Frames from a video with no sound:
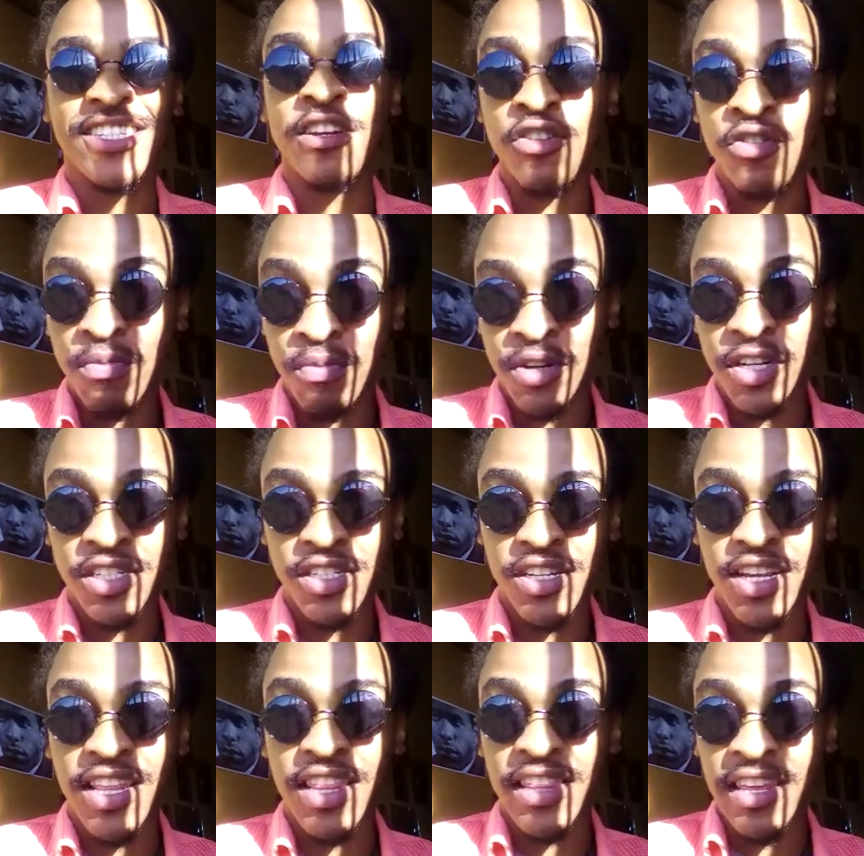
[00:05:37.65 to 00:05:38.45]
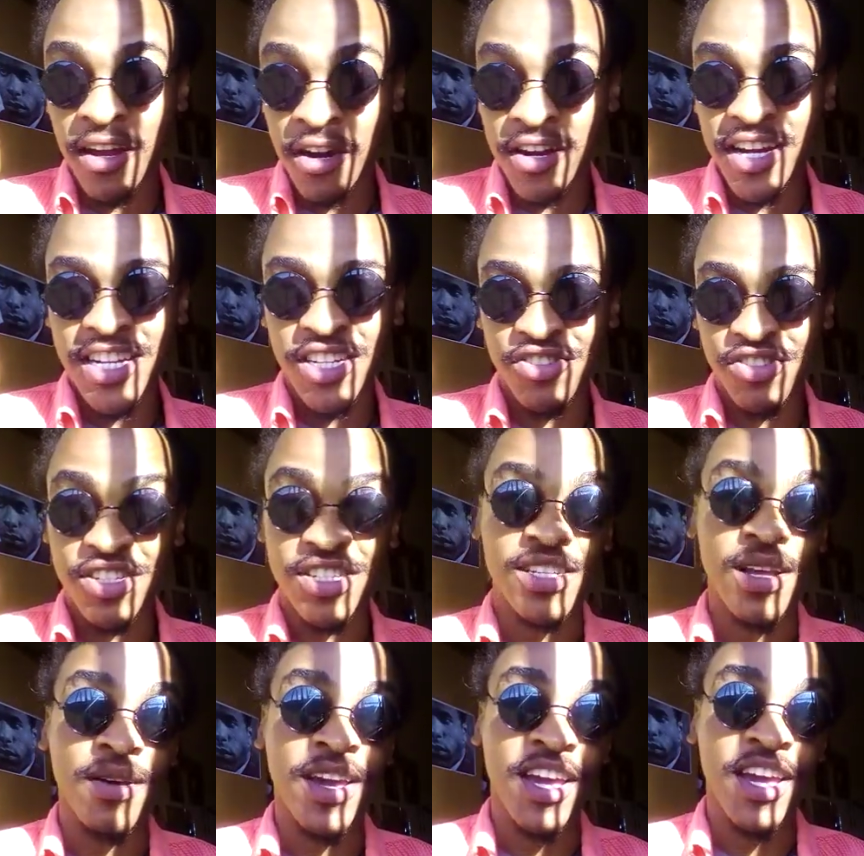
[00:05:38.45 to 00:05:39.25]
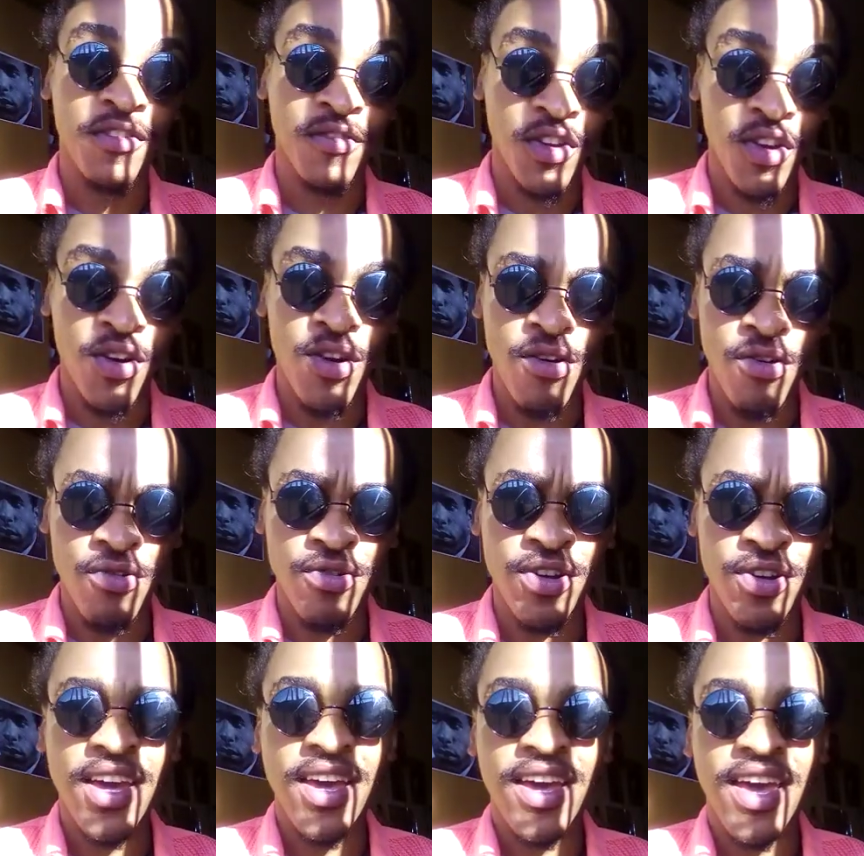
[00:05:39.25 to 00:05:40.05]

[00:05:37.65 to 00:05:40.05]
And you put their interests ahead of your own,